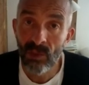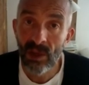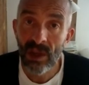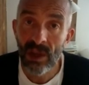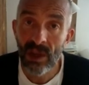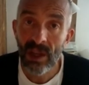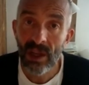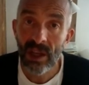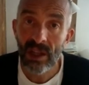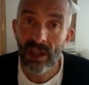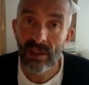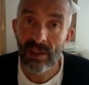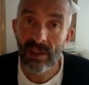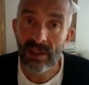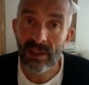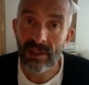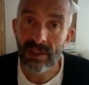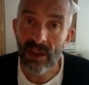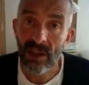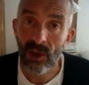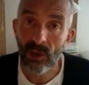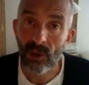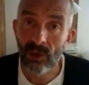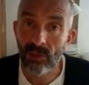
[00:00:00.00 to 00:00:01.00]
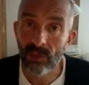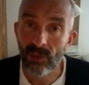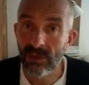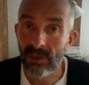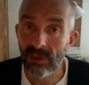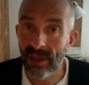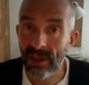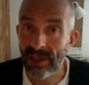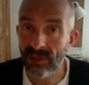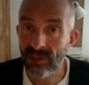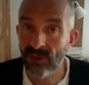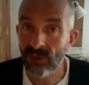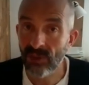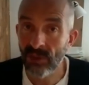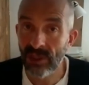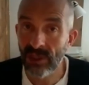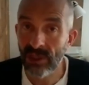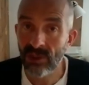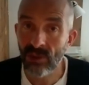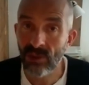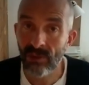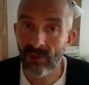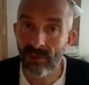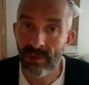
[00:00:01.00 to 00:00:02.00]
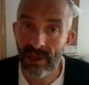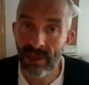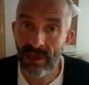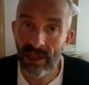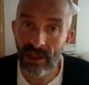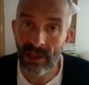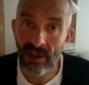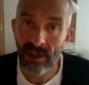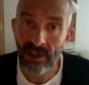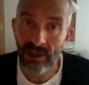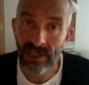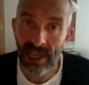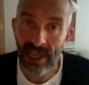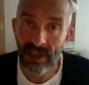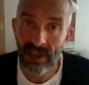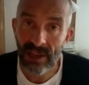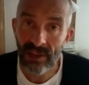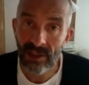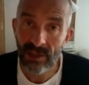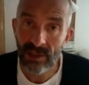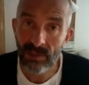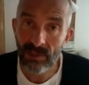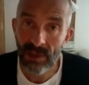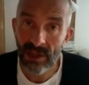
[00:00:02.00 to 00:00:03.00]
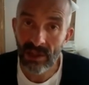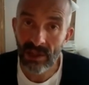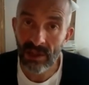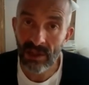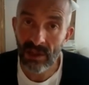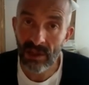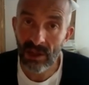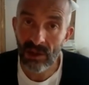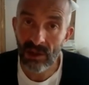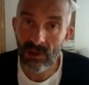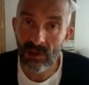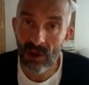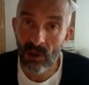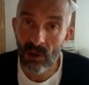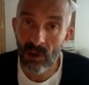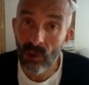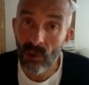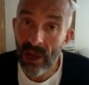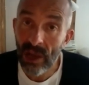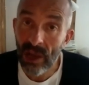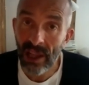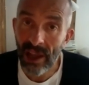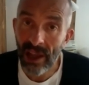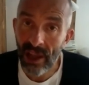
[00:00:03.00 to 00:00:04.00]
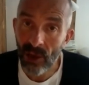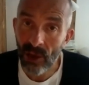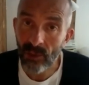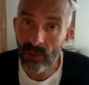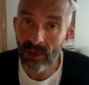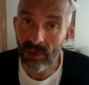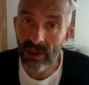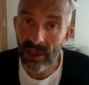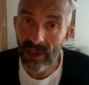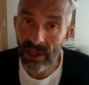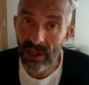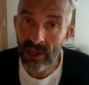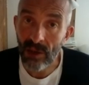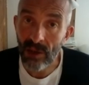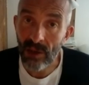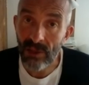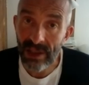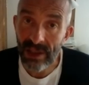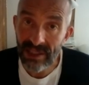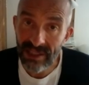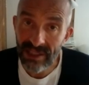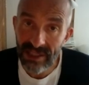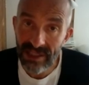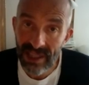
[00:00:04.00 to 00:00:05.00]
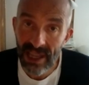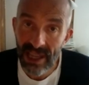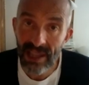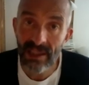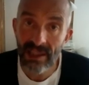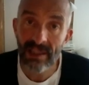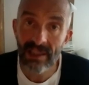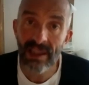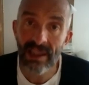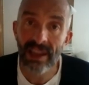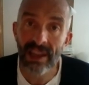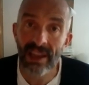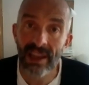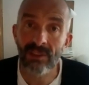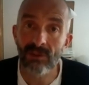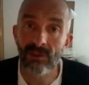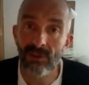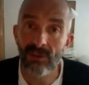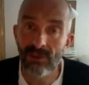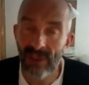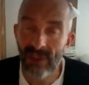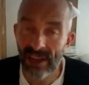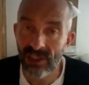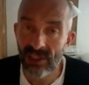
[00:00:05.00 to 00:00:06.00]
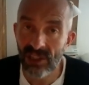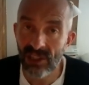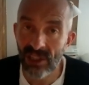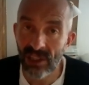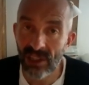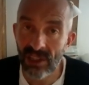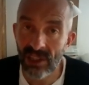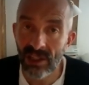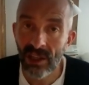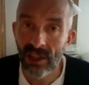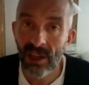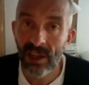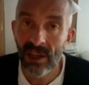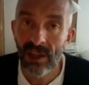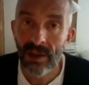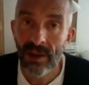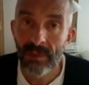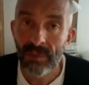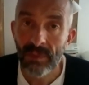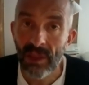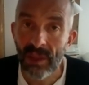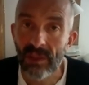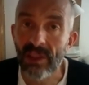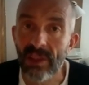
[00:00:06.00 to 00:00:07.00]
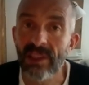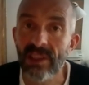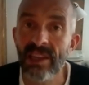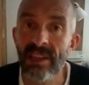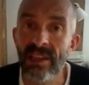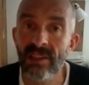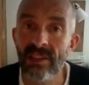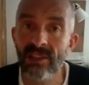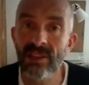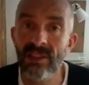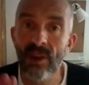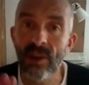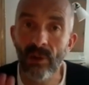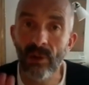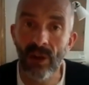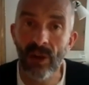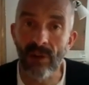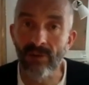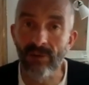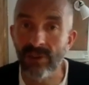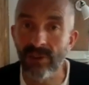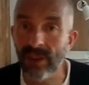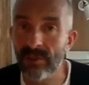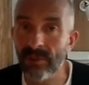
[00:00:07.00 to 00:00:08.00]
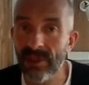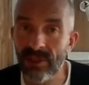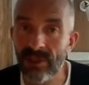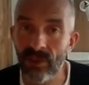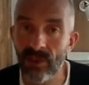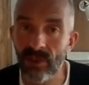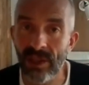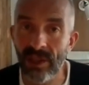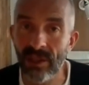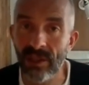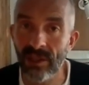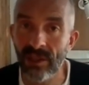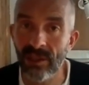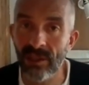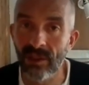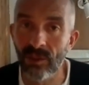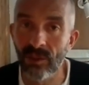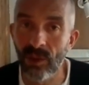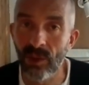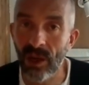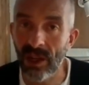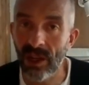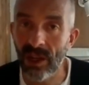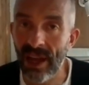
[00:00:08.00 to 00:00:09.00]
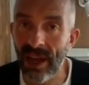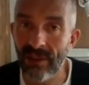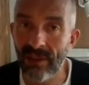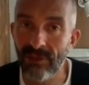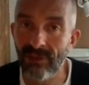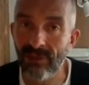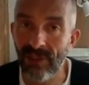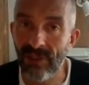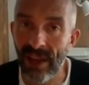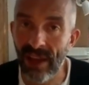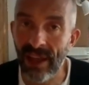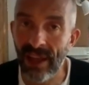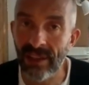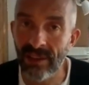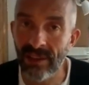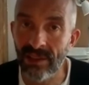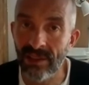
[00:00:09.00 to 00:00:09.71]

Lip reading: this whole last few months when we've been in lockdown has been a real eye-opener. They see that they can fashion. They see there's no conflict between work life and